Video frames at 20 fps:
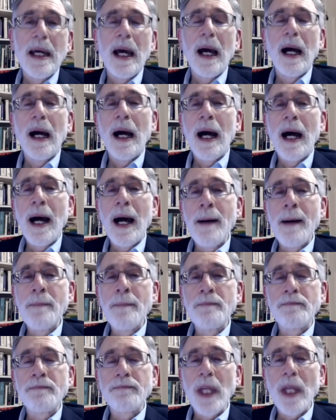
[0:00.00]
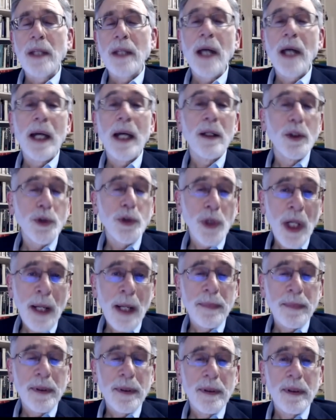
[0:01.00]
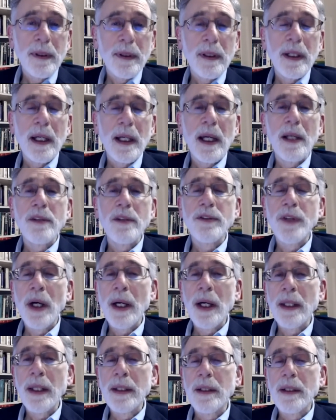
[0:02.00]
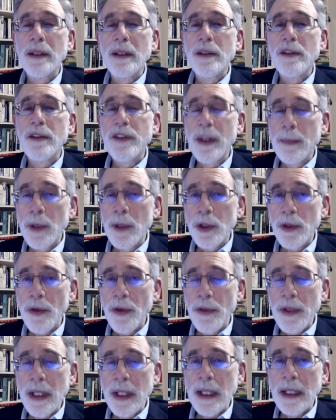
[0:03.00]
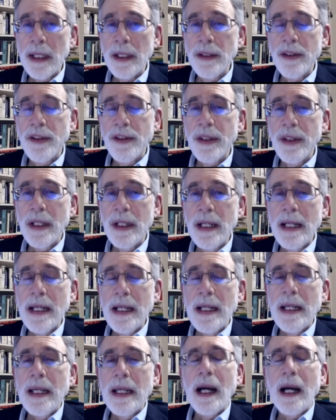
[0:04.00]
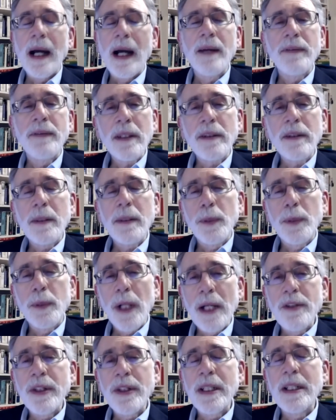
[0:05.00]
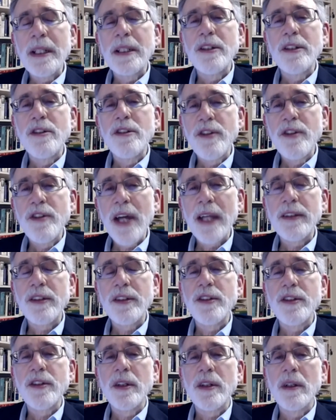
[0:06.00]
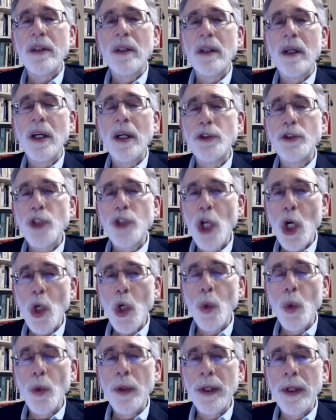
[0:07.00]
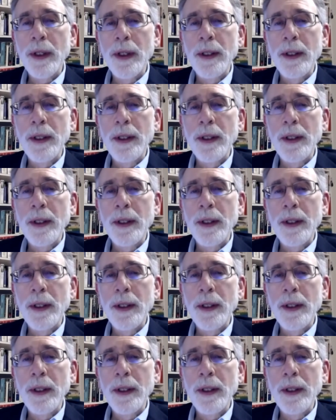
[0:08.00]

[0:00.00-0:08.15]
Um, Donald Trump has done similar things. I think the president sets a tone.